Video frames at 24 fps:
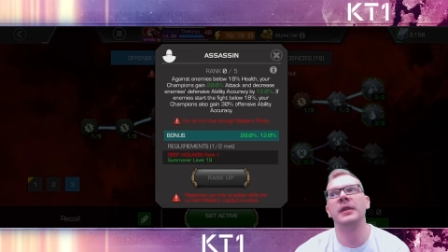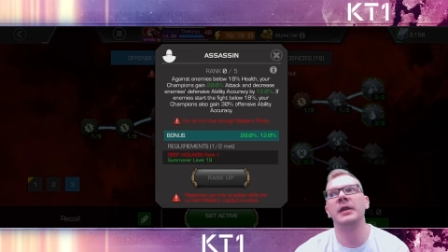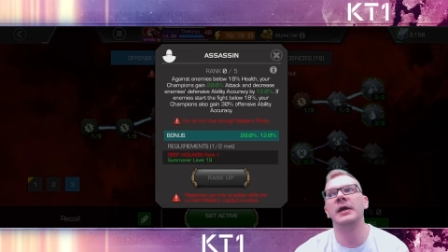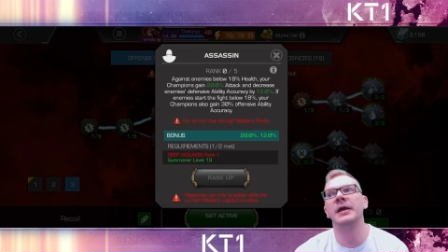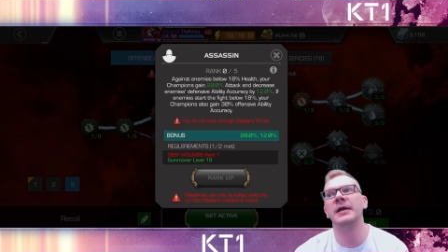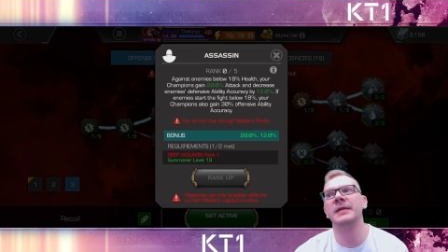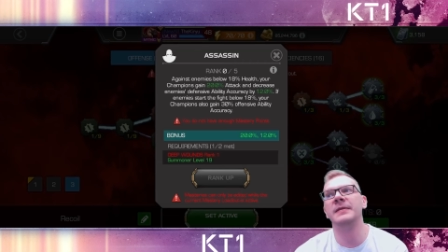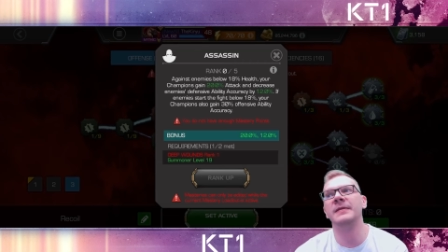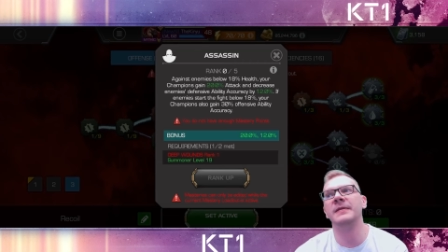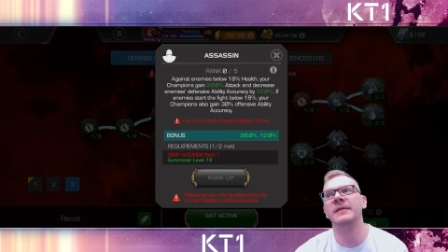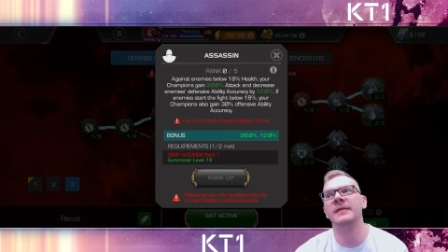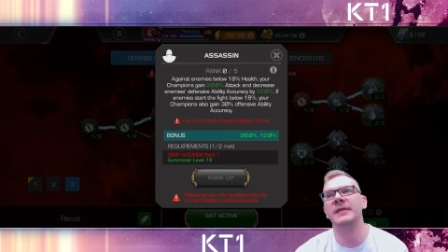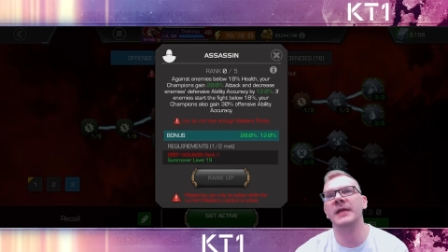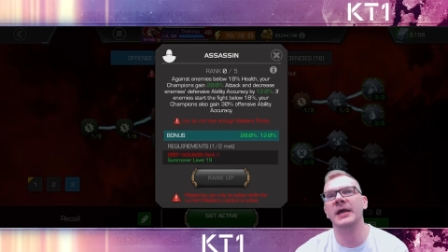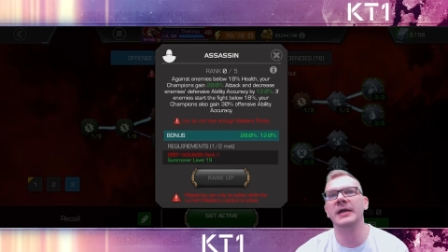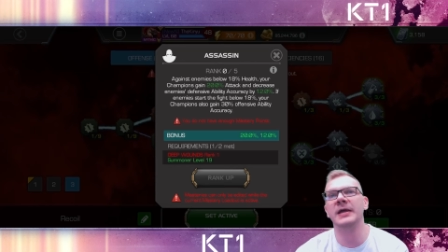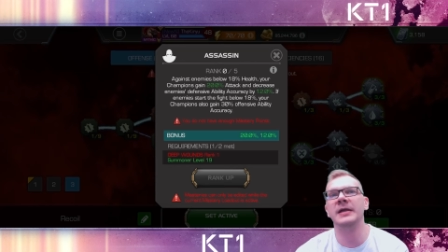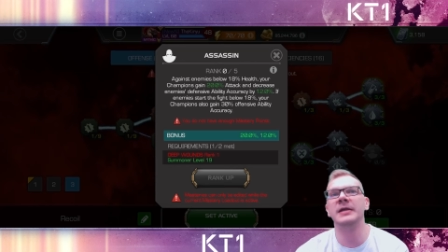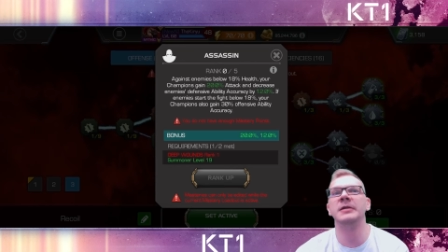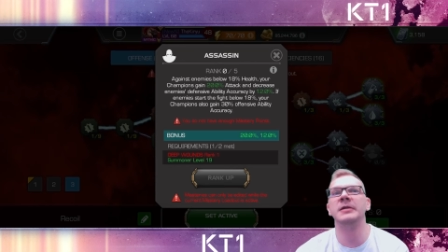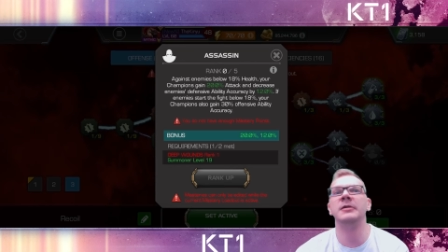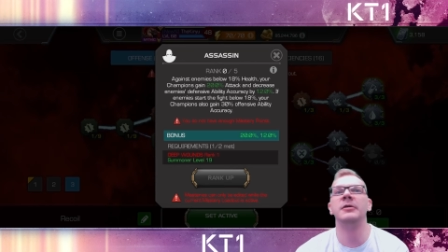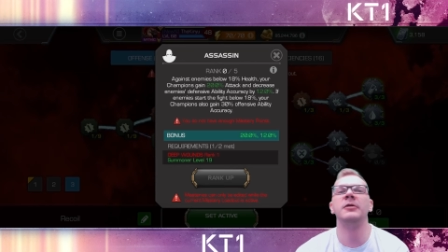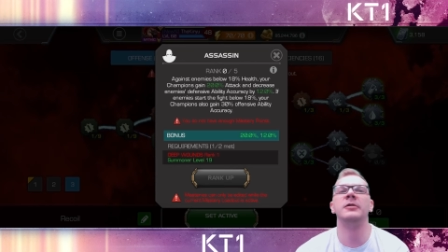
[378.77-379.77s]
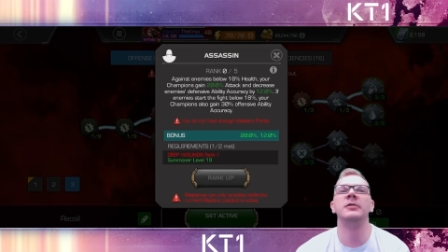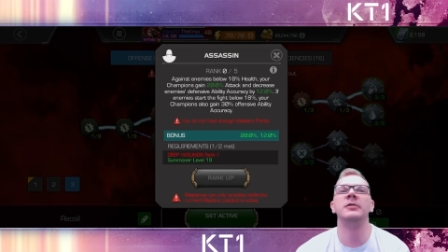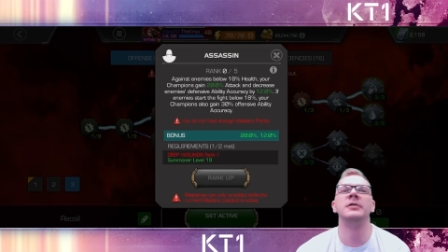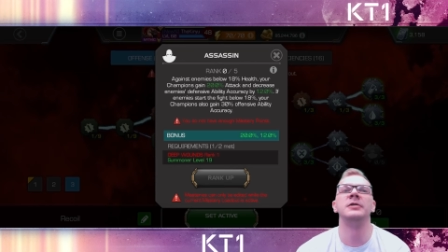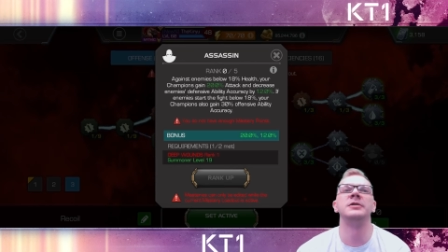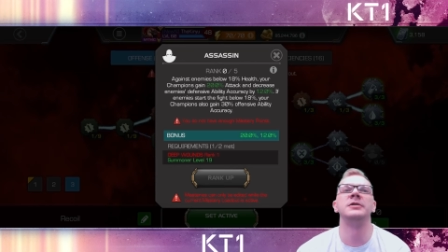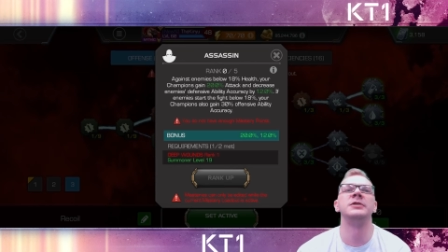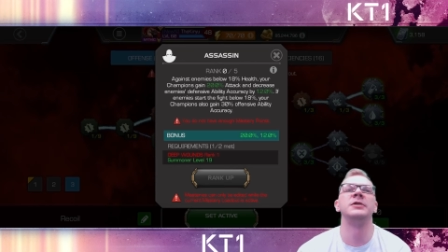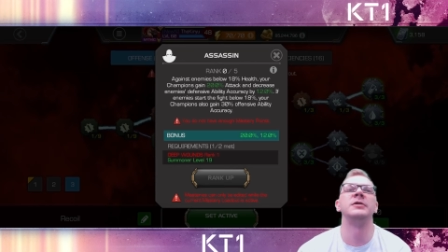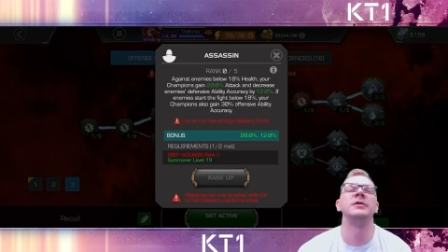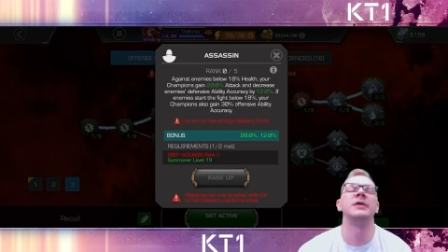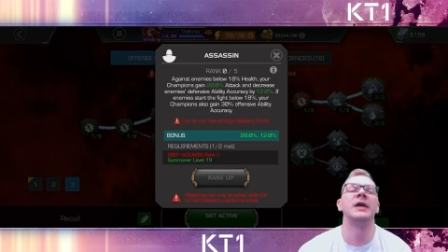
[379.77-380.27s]
and then
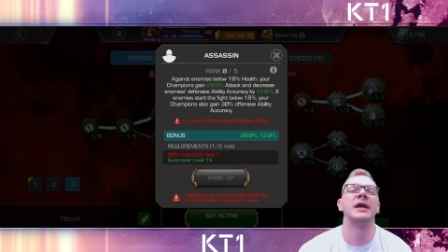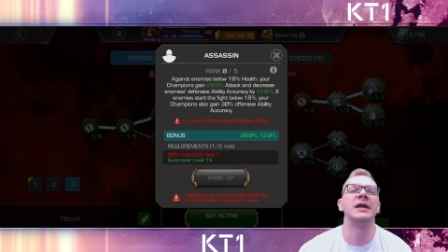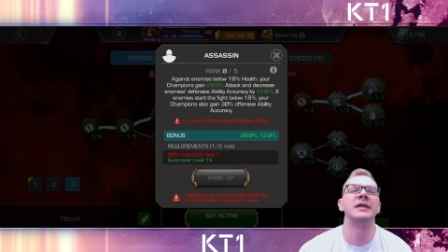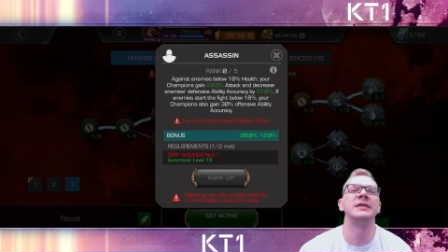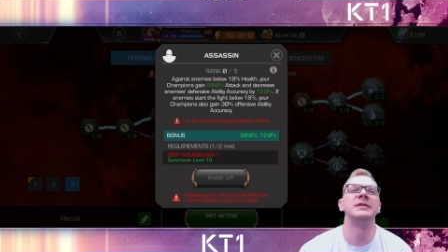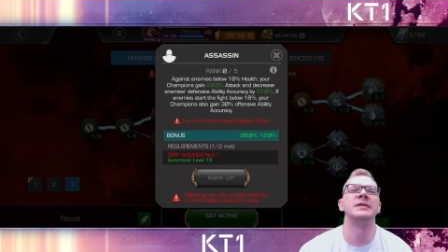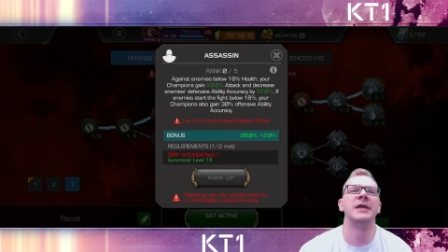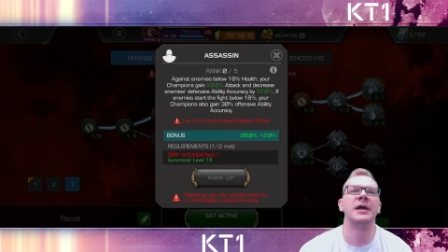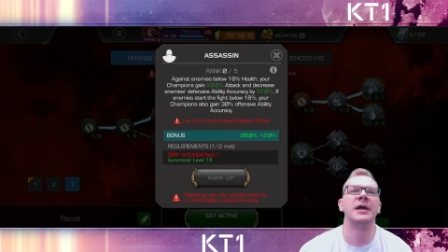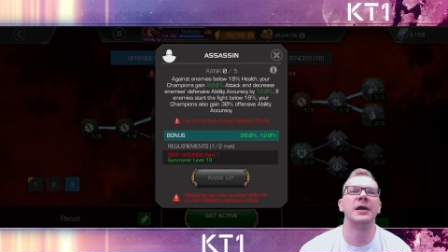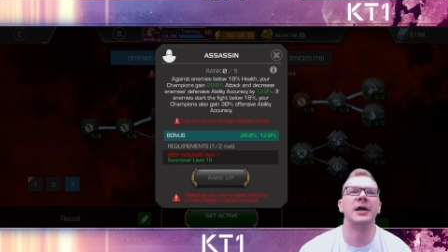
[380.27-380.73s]
also at